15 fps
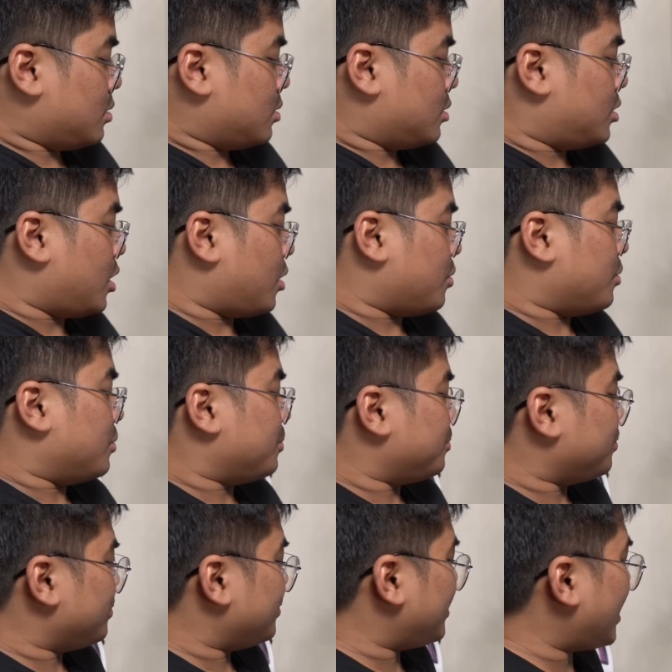So,
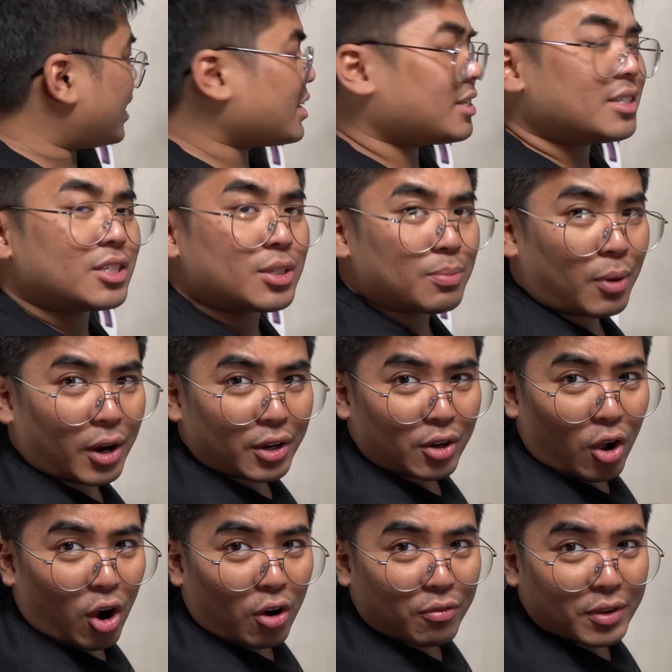that is the smart
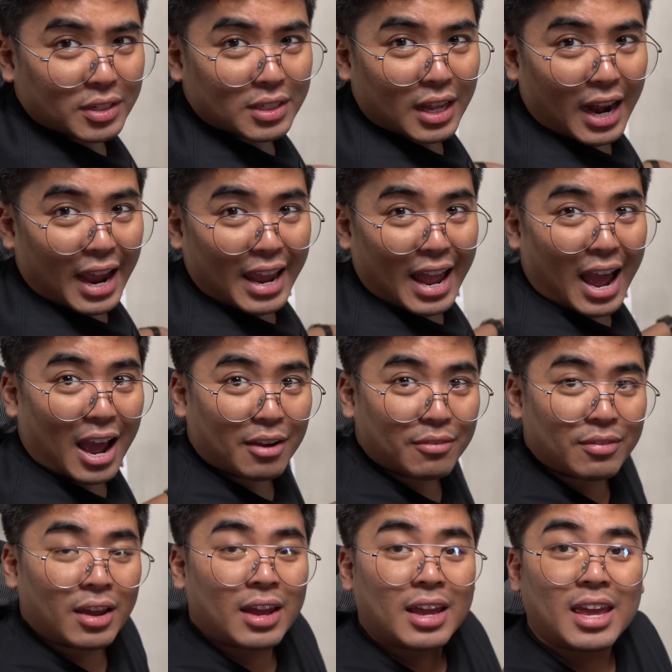office that I have
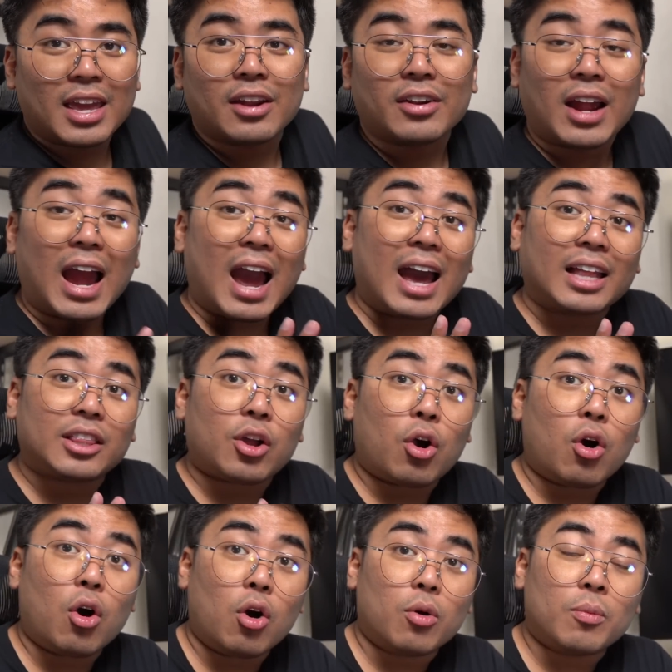here at
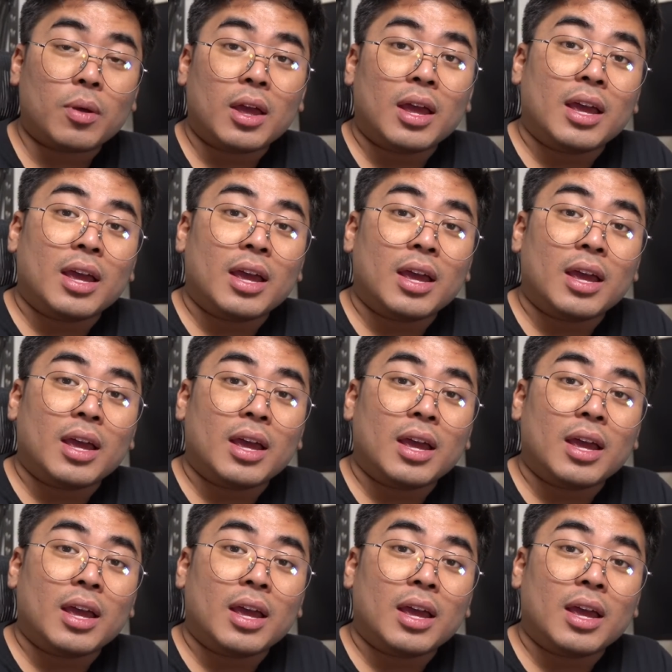home.